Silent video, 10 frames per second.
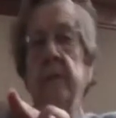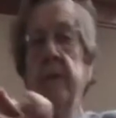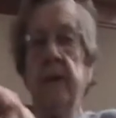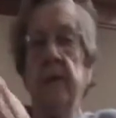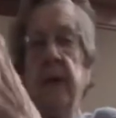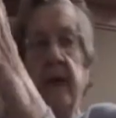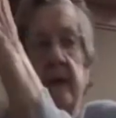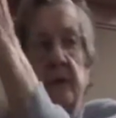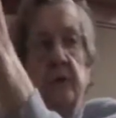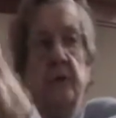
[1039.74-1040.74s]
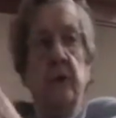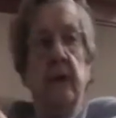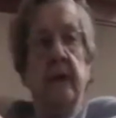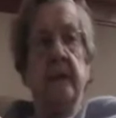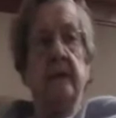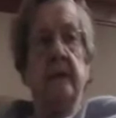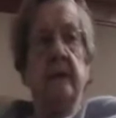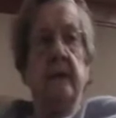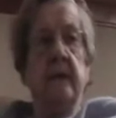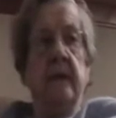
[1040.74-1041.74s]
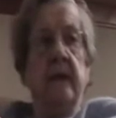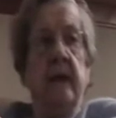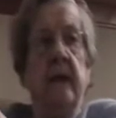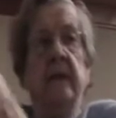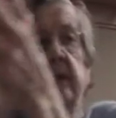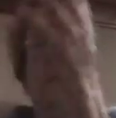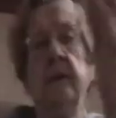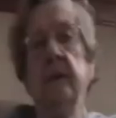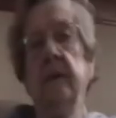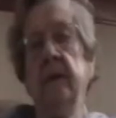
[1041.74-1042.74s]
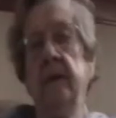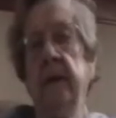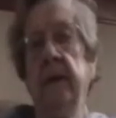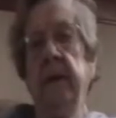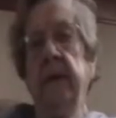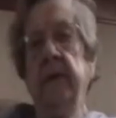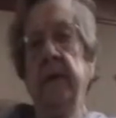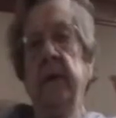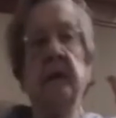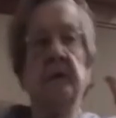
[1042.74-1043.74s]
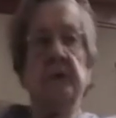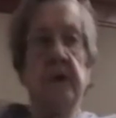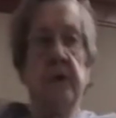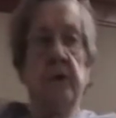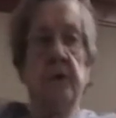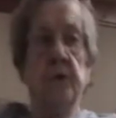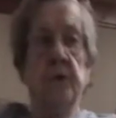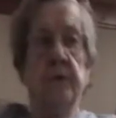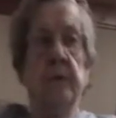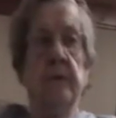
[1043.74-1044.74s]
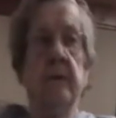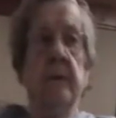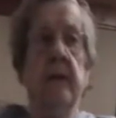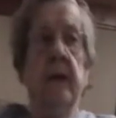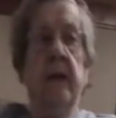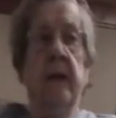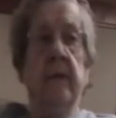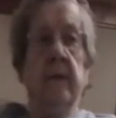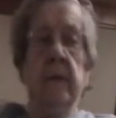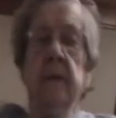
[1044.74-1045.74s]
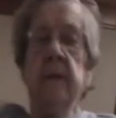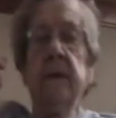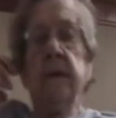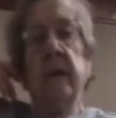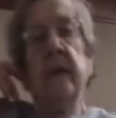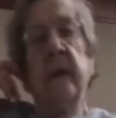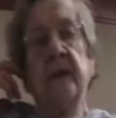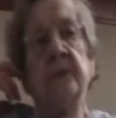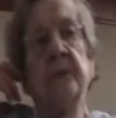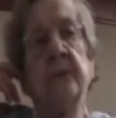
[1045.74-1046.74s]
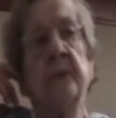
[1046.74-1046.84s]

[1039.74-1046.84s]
Then we had a toilet, and then a chicken coop, and that's where